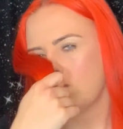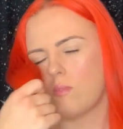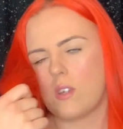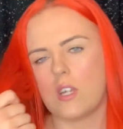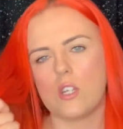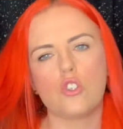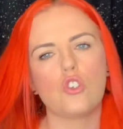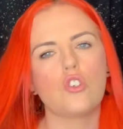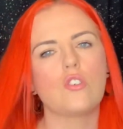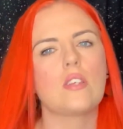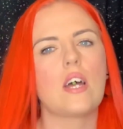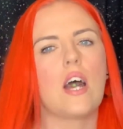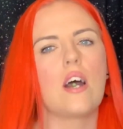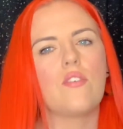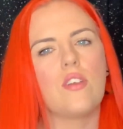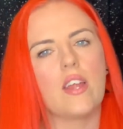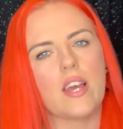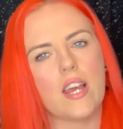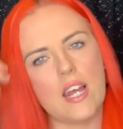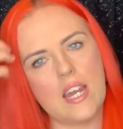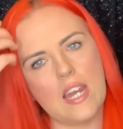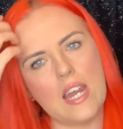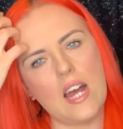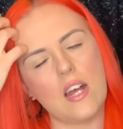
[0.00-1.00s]
It does have
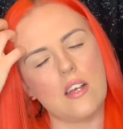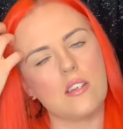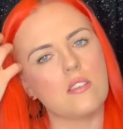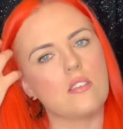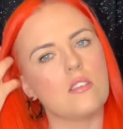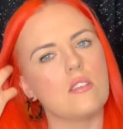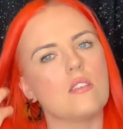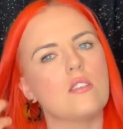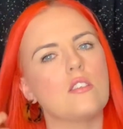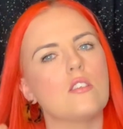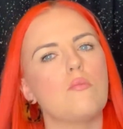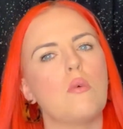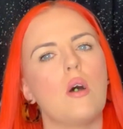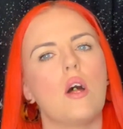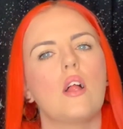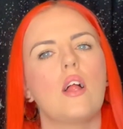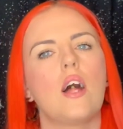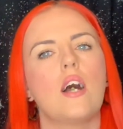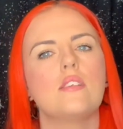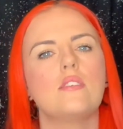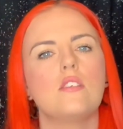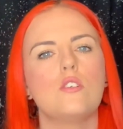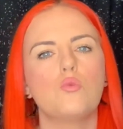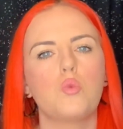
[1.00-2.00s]
like a lasting smell.
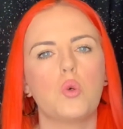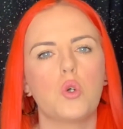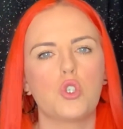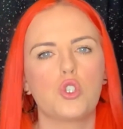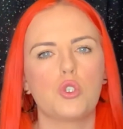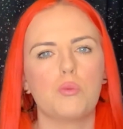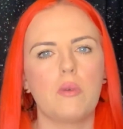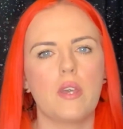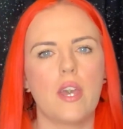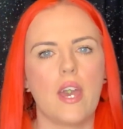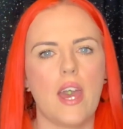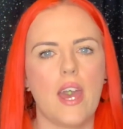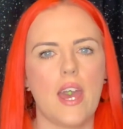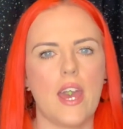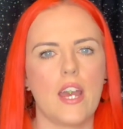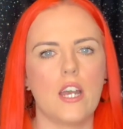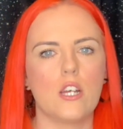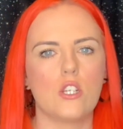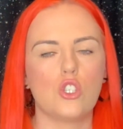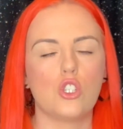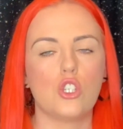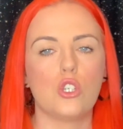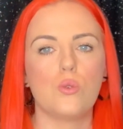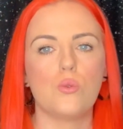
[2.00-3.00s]
I did wash my hair
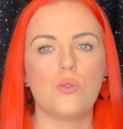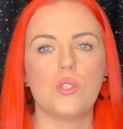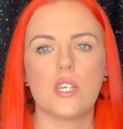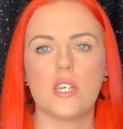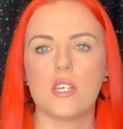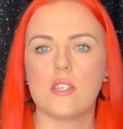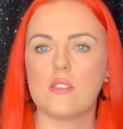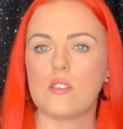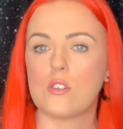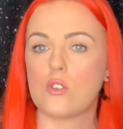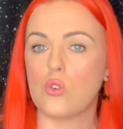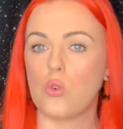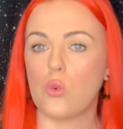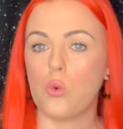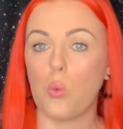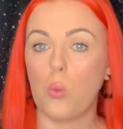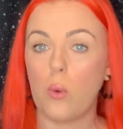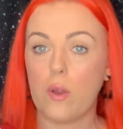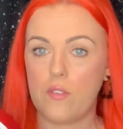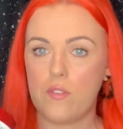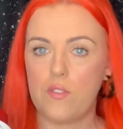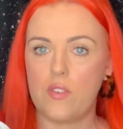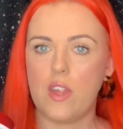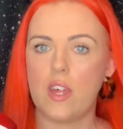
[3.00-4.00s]
2 days ago
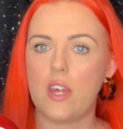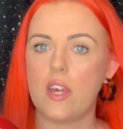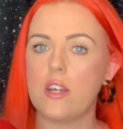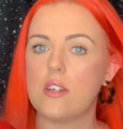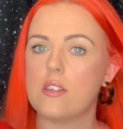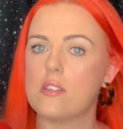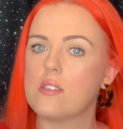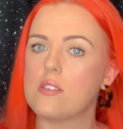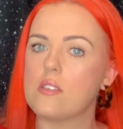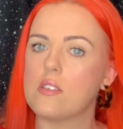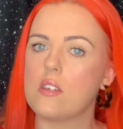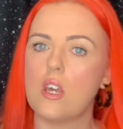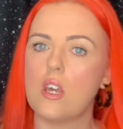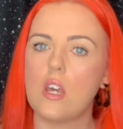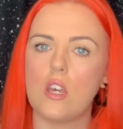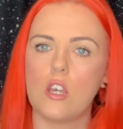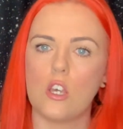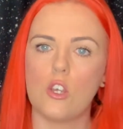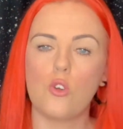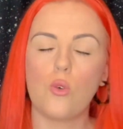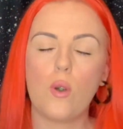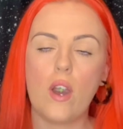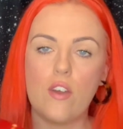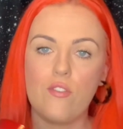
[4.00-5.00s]
with this.
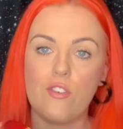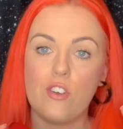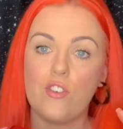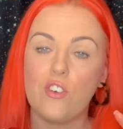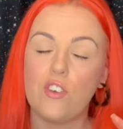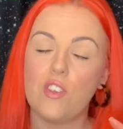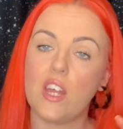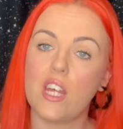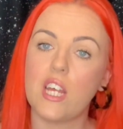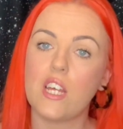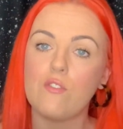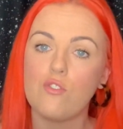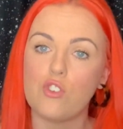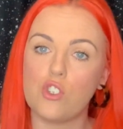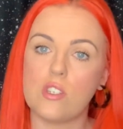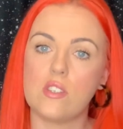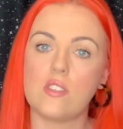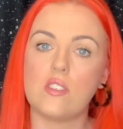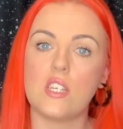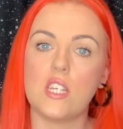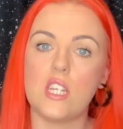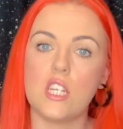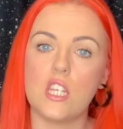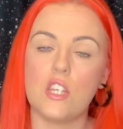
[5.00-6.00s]
You know, everything that you've just
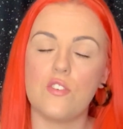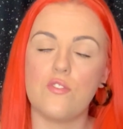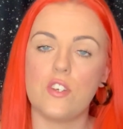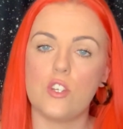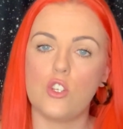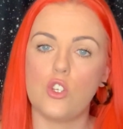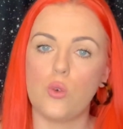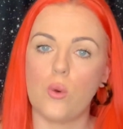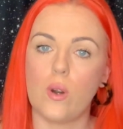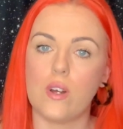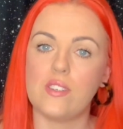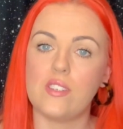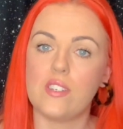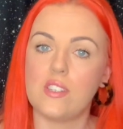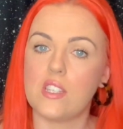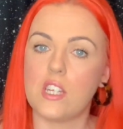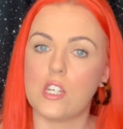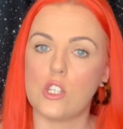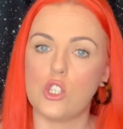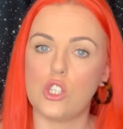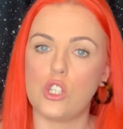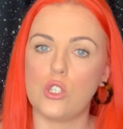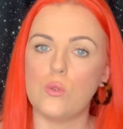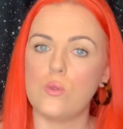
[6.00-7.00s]
seen in the video, I did
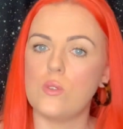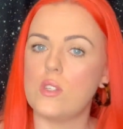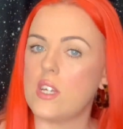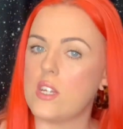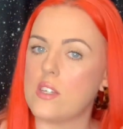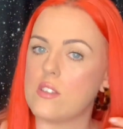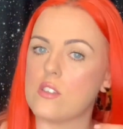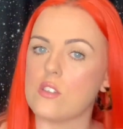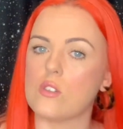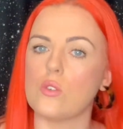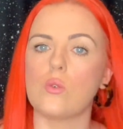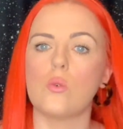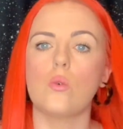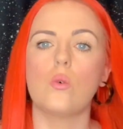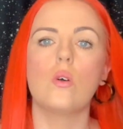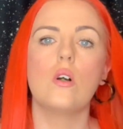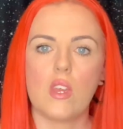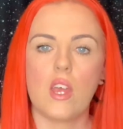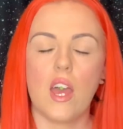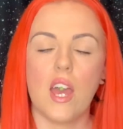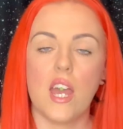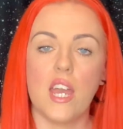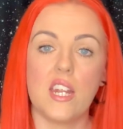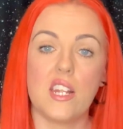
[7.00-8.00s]
that 2 days ago,
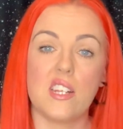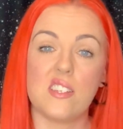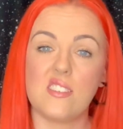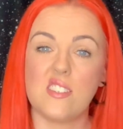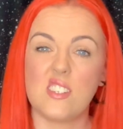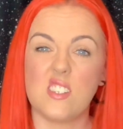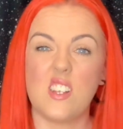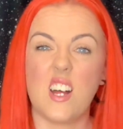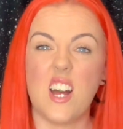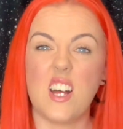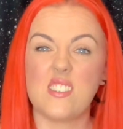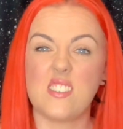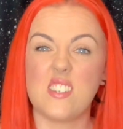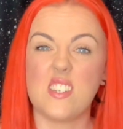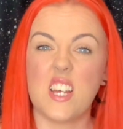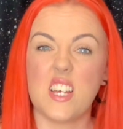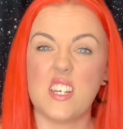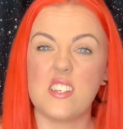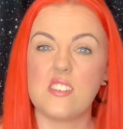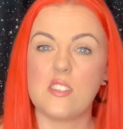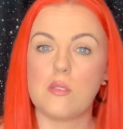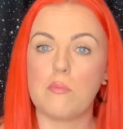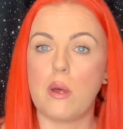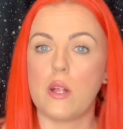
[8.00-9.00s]
and it still has a
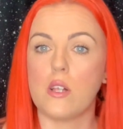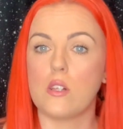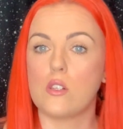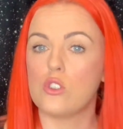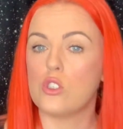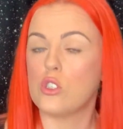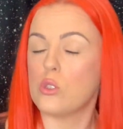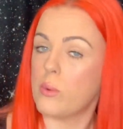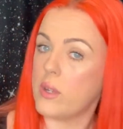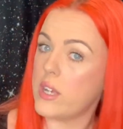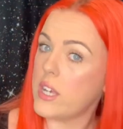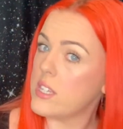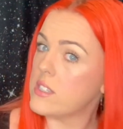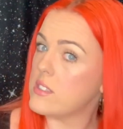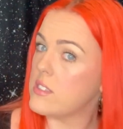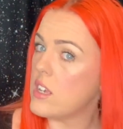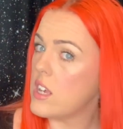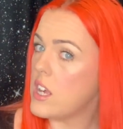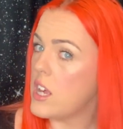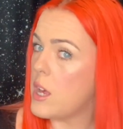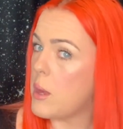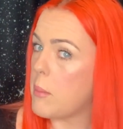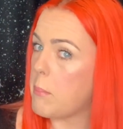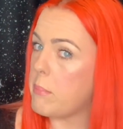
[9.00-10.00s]
nice smell to it.
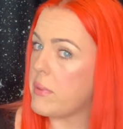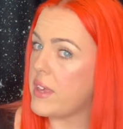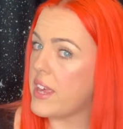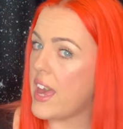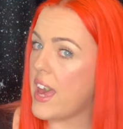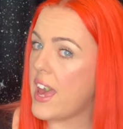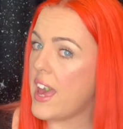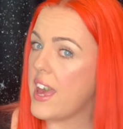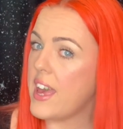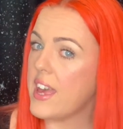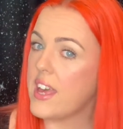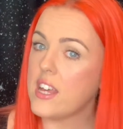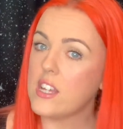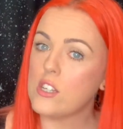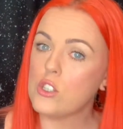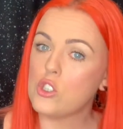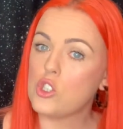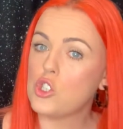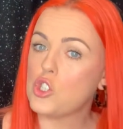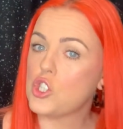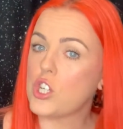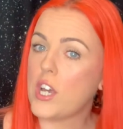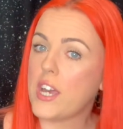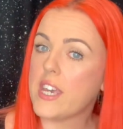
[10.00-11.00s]
My hair is
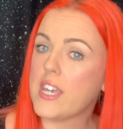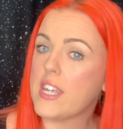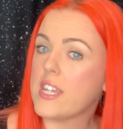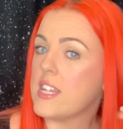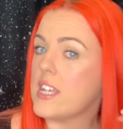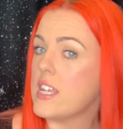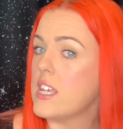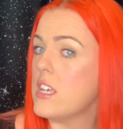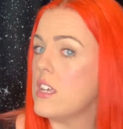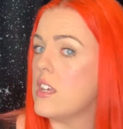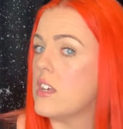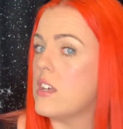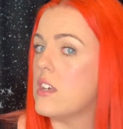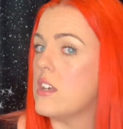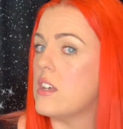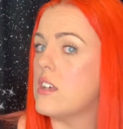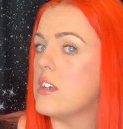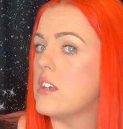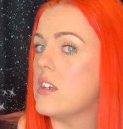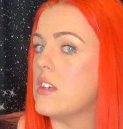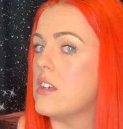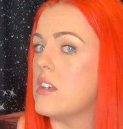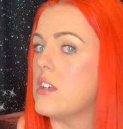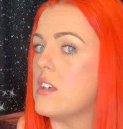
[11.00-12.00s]
shiny.
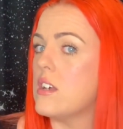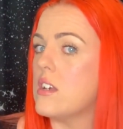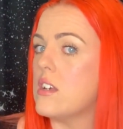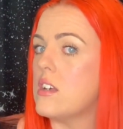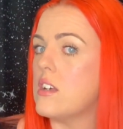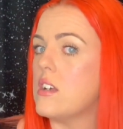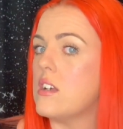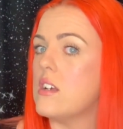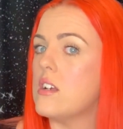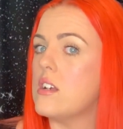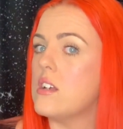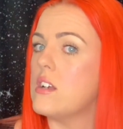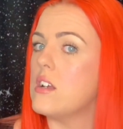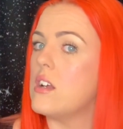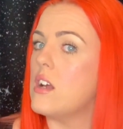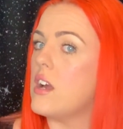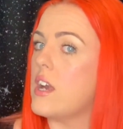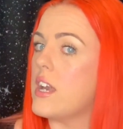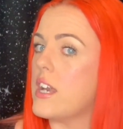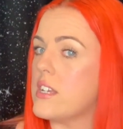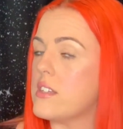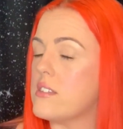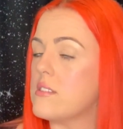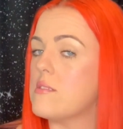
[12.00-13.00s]

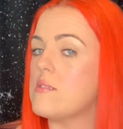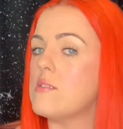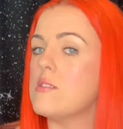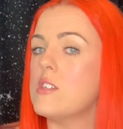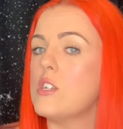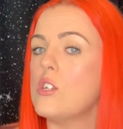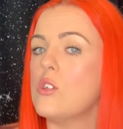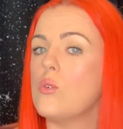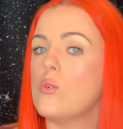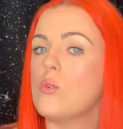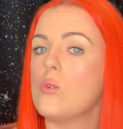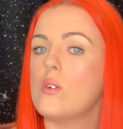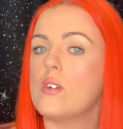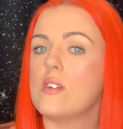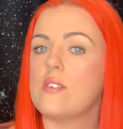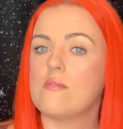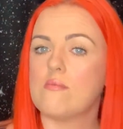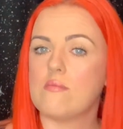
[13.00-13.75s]
It's, you know,